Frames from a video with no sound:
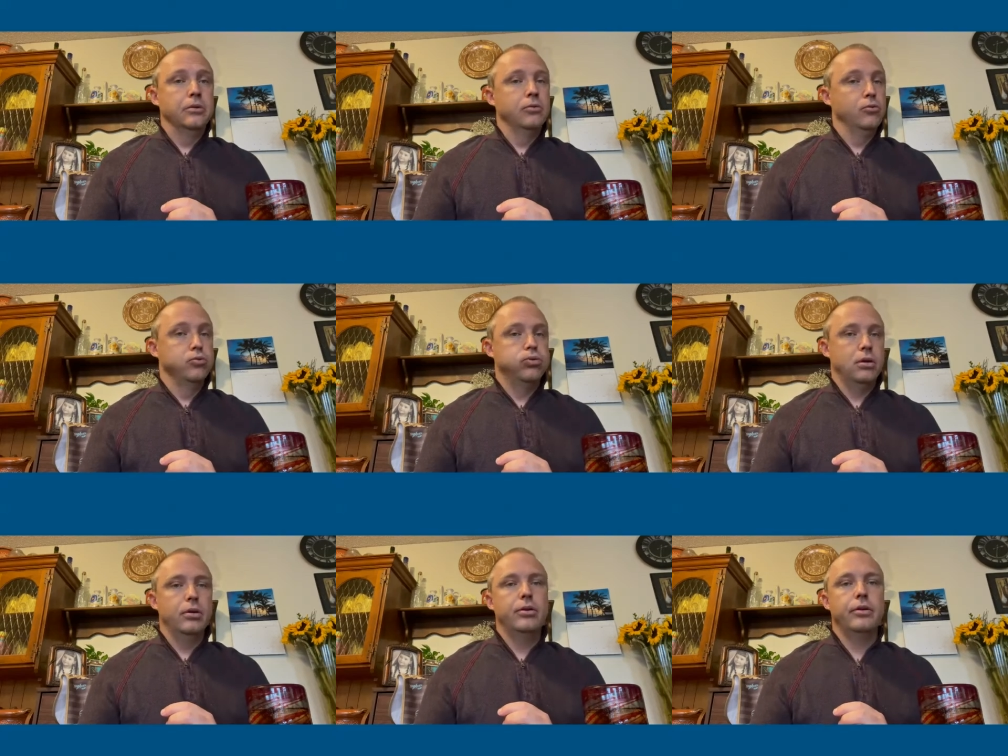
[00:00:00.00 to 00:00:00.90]
Oof,
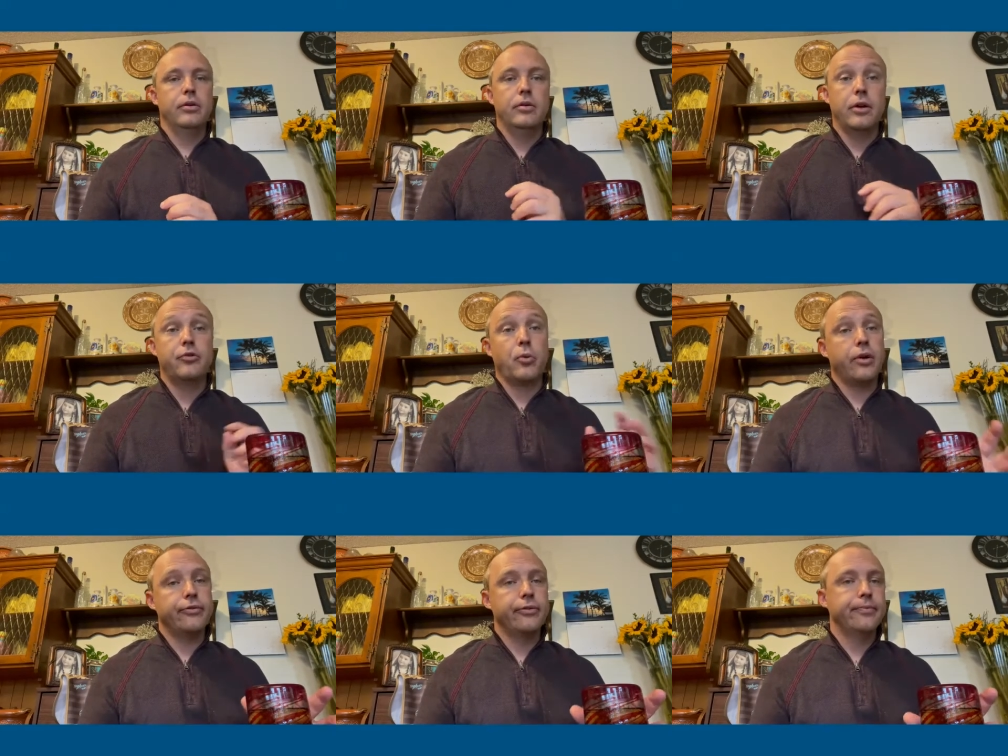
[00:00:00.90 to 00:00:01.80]
that's
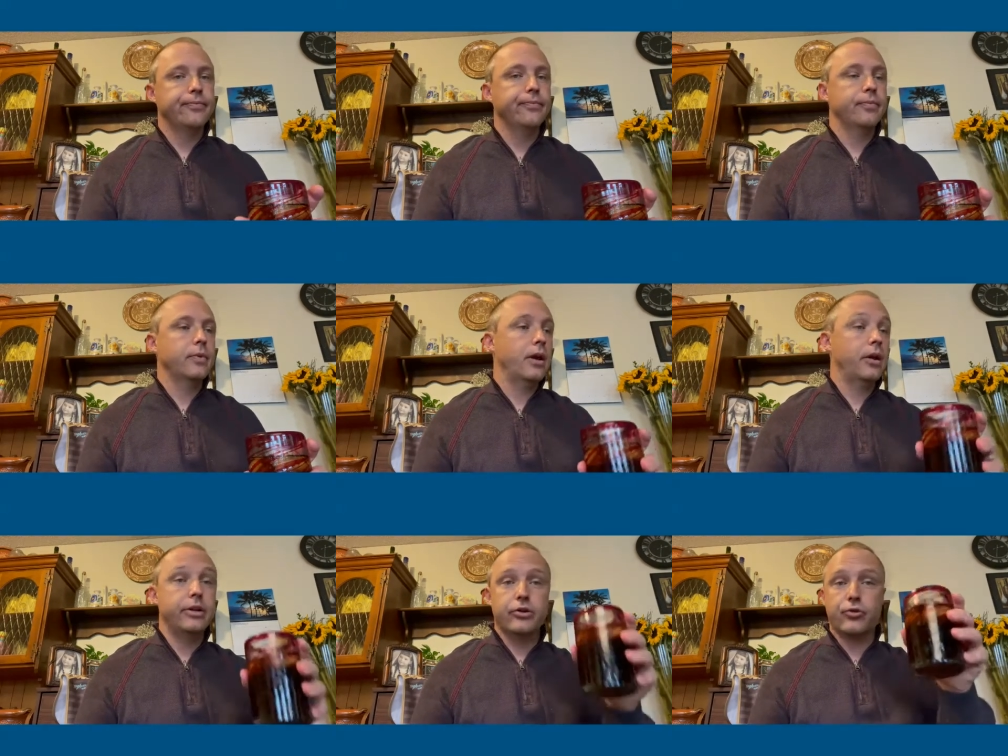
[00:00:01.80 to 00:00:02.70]
rough. I'll
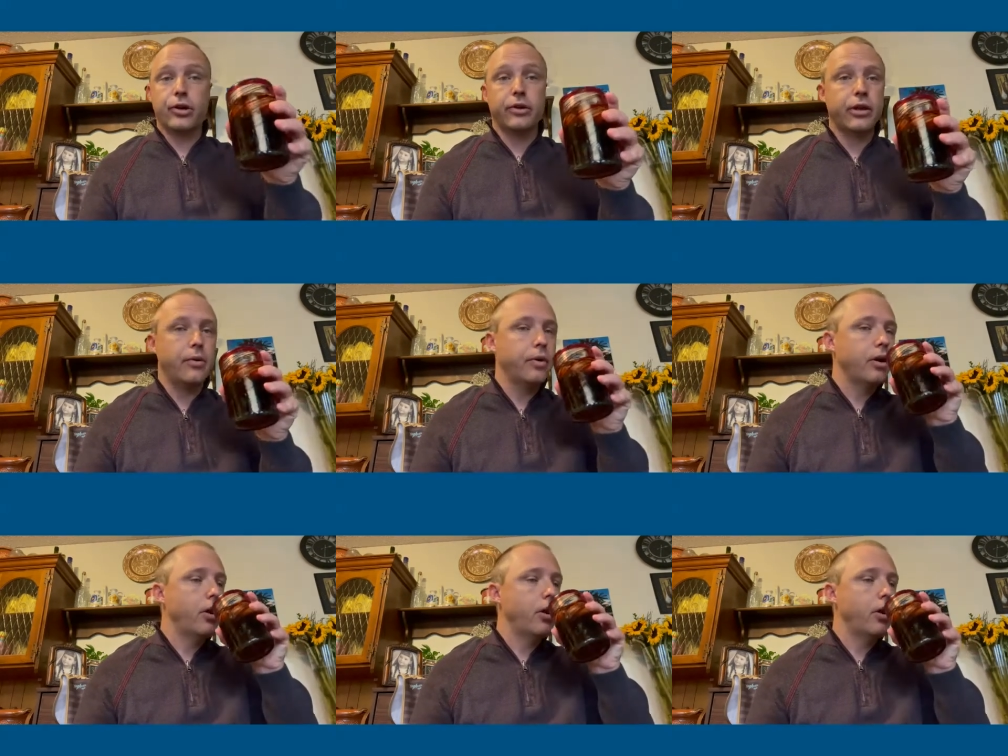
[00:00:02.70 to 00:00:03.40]
need a drink on that one.